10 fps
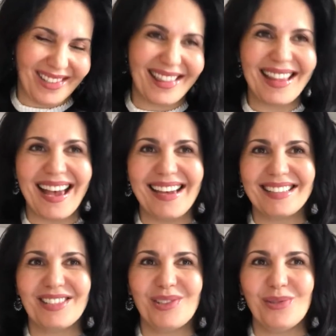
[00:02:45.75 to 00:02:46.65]

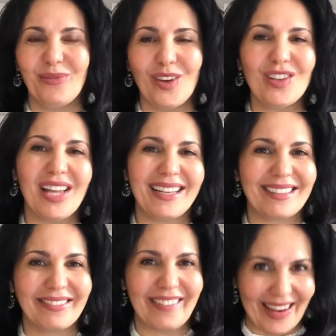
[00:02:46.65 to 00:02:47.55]
that you feel like
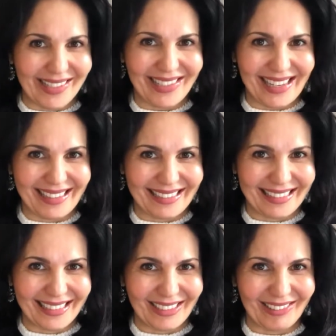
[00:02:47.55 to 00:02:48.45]
fainting,
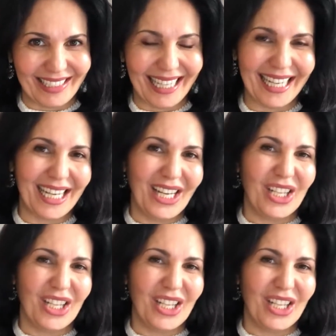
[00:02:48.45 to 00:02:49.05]
okay?